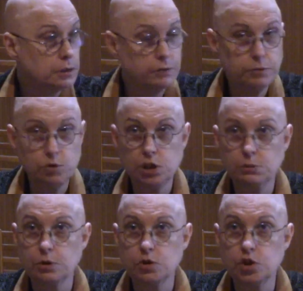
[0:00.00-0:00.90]
of
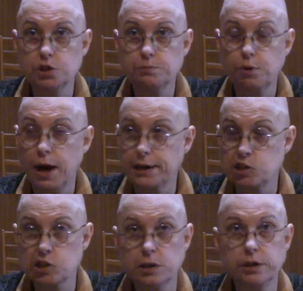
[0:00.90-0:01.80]
Uchiyama Roshi's
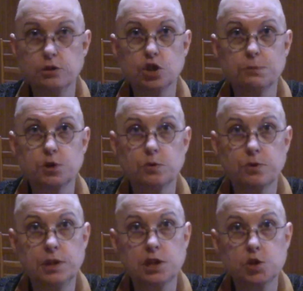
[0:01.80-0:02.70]
practice and leadership. So
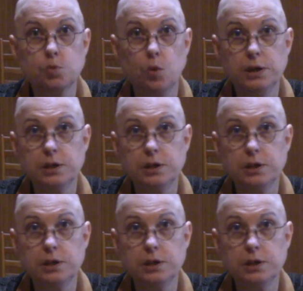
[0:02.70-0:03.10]
this one